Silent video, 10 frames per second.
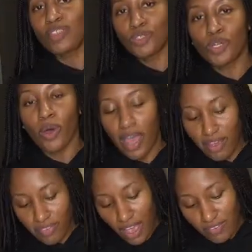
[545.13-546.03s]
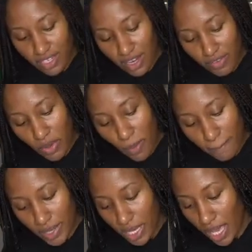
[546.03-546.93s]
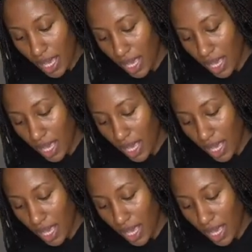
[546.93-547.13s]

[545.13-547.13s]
You don't have to have a glove on, but